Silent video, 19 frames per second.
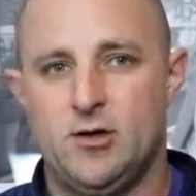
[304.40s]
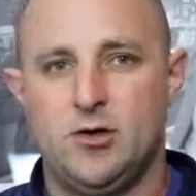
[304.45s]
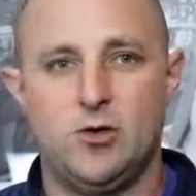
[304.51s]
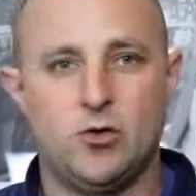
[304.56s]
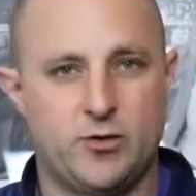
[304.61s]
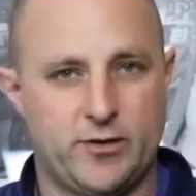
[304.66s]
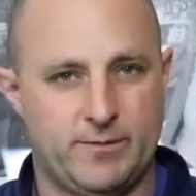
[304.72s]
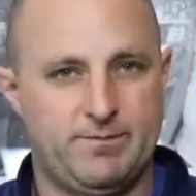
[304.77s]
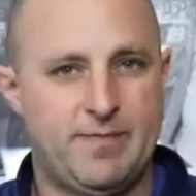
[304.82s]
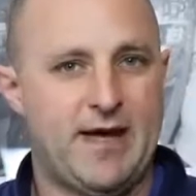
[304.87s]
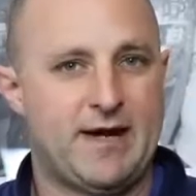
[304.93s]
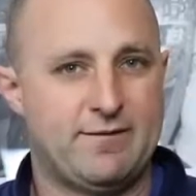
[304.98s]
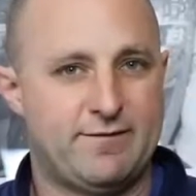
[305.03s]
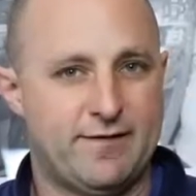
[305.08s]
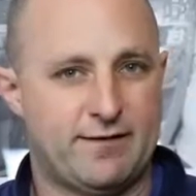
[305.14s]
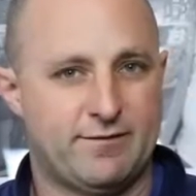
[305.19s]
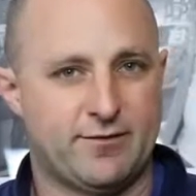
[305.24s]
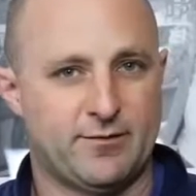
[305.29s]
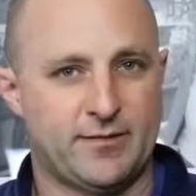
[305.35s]
who could
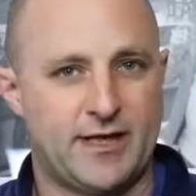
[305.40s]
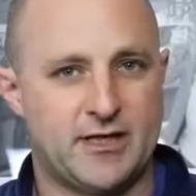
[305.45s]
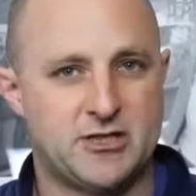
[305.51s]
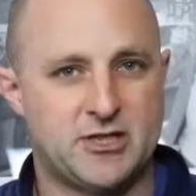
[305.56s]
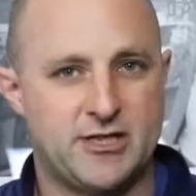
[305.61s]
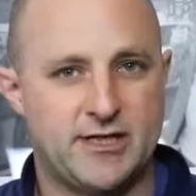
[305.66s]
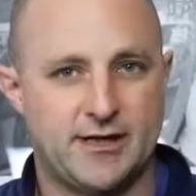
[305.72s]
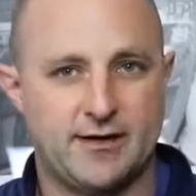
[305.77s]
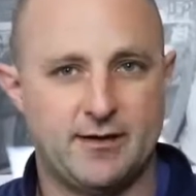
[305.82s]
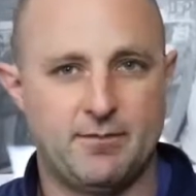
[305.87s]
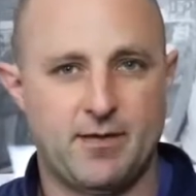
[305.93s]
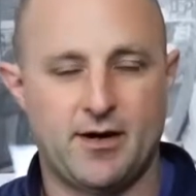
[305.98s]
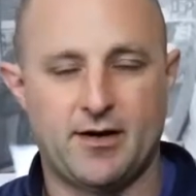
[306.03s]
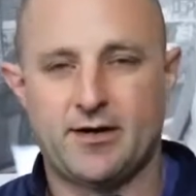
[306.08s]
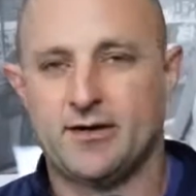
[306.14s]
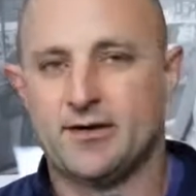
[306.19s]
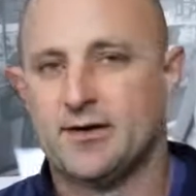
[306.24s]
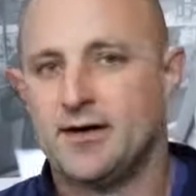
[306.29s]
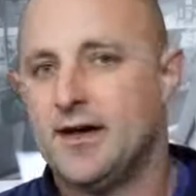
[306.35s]
benefit from Legendary
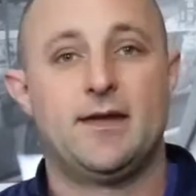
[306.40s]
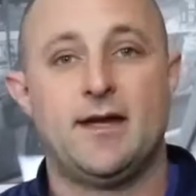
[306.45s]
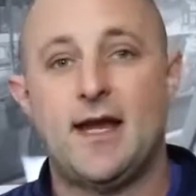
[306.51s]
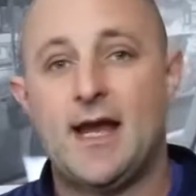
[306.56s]
Marketer,